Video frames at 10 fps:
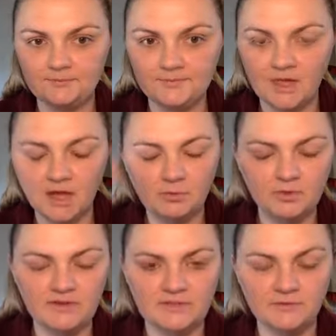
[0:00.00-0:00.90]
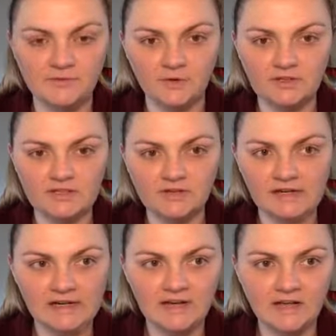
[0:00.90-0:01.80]
help with some focus right
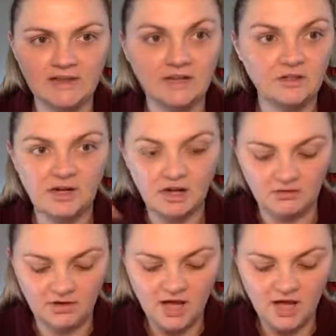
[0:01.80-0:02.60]
now. And then I thought, oh,